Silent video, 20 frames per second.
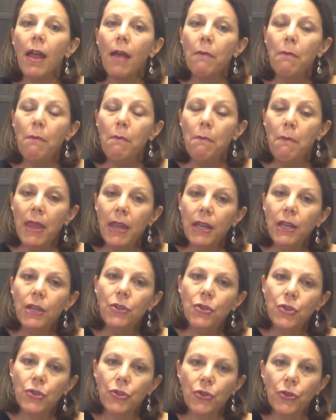making
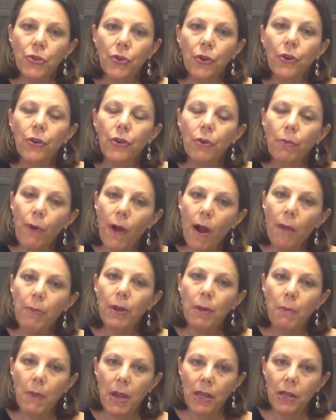sure your
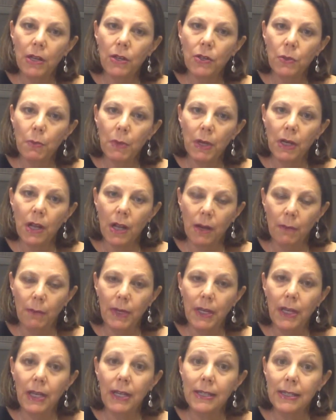property management
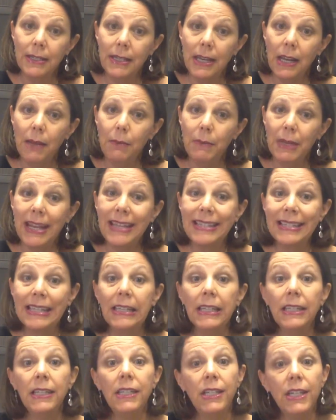company is named as an
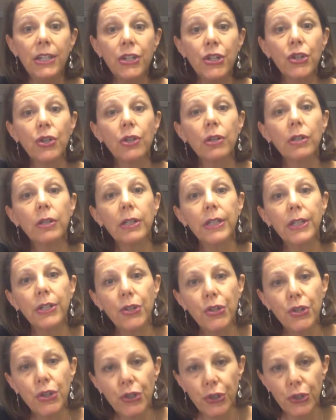additional
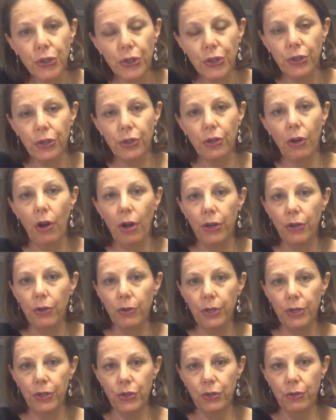insured on
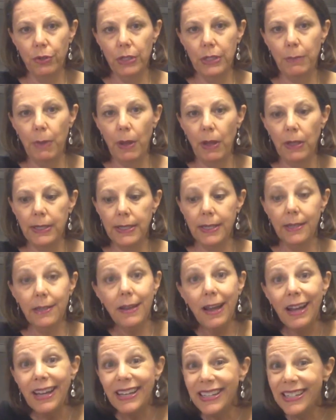your insurance policy.
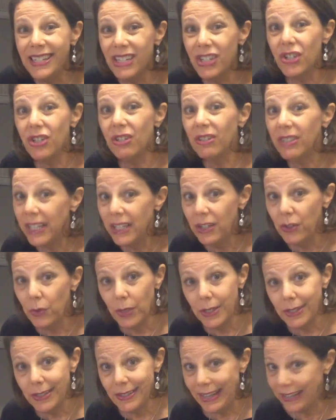Not additional
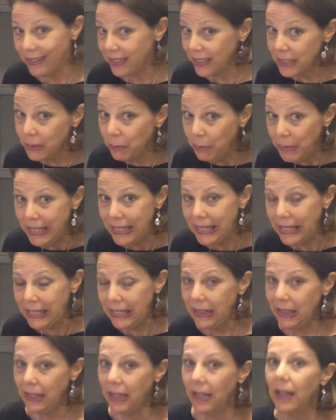interest, that doesn't mean
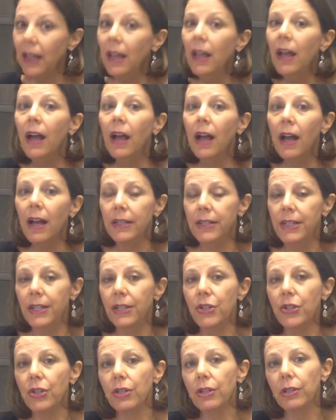anything,
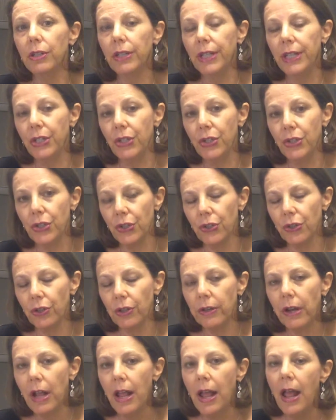additional
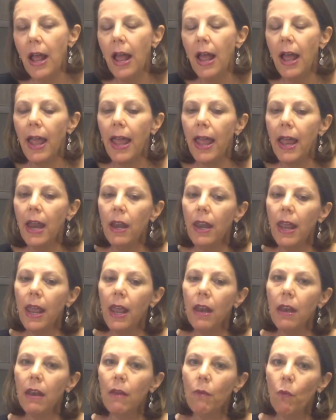insured.
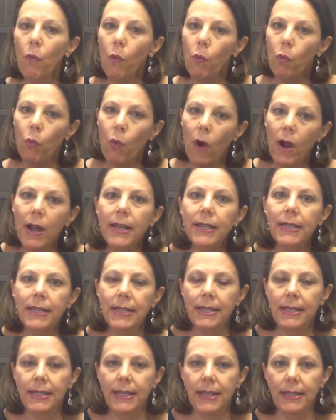And why is
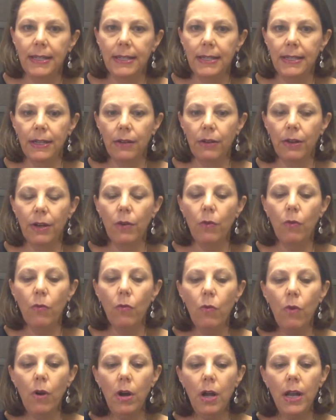this necessary?
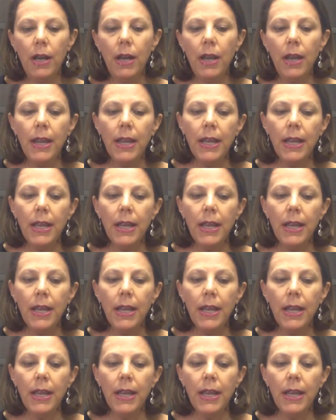One,